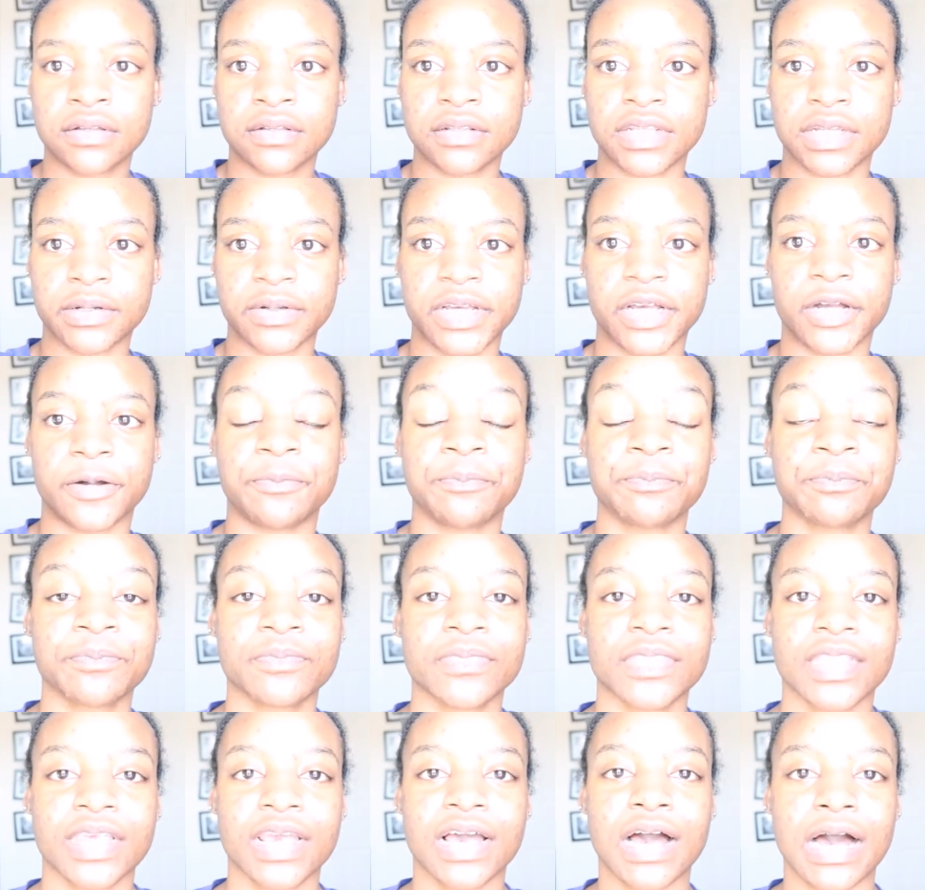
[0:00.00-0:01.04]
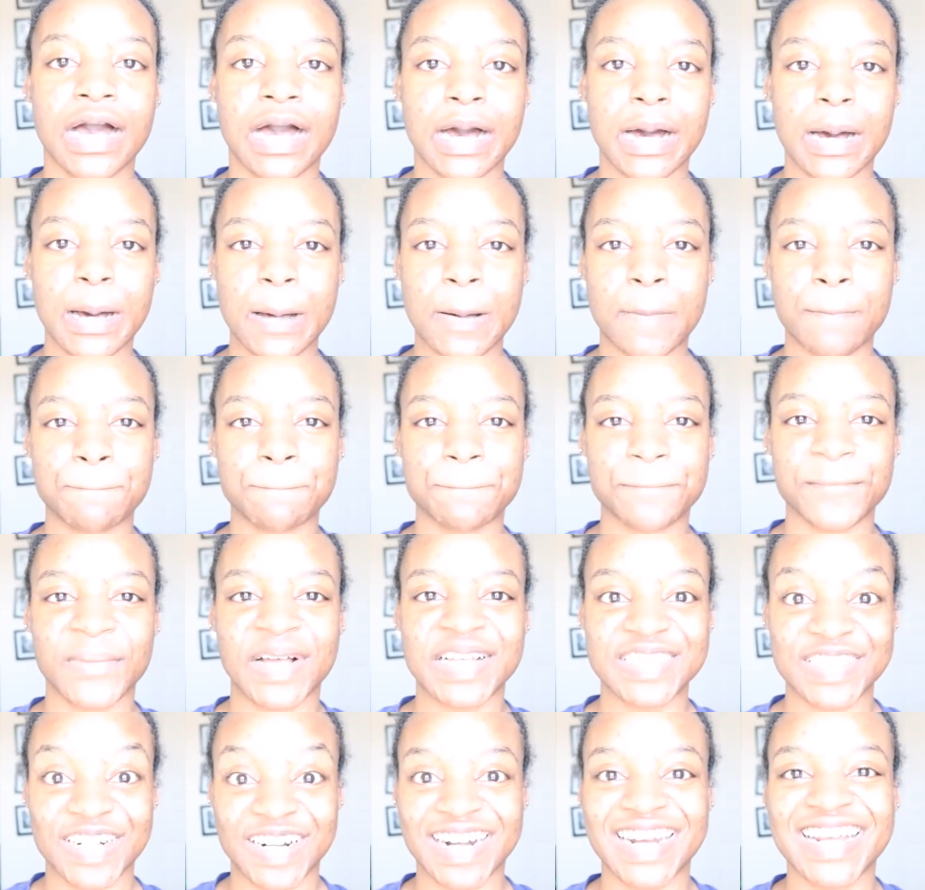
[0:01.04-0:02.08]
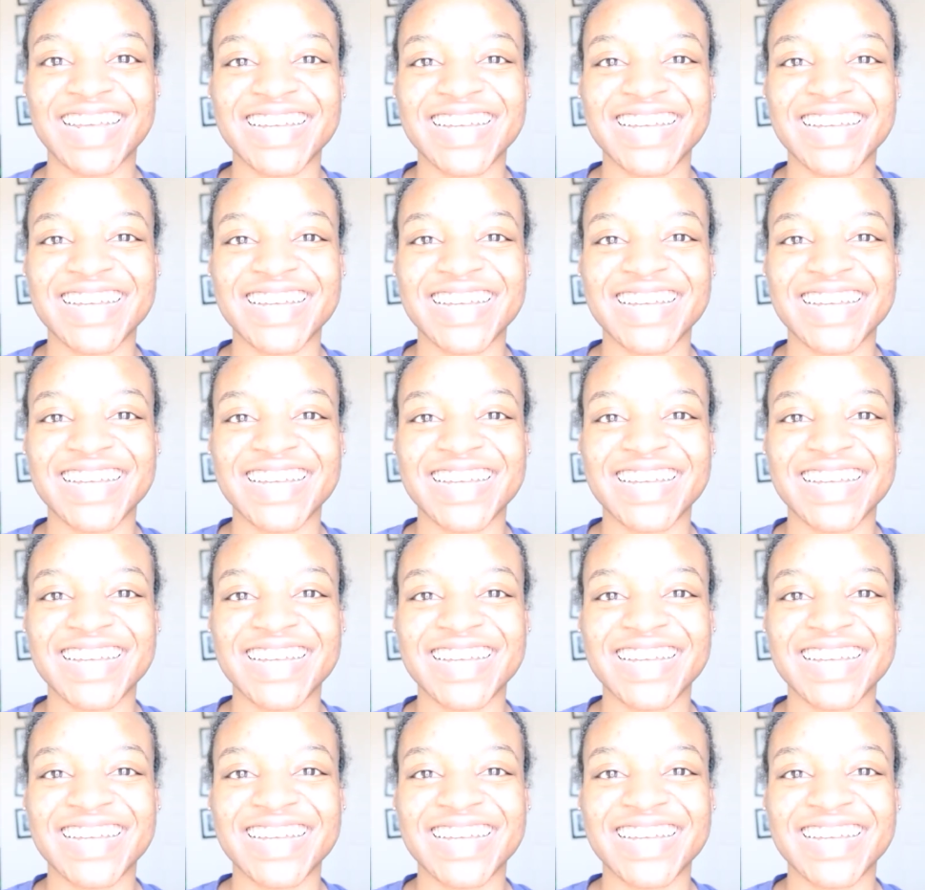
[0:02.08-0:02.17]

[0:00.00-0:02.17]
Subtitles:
There we go. Sorry.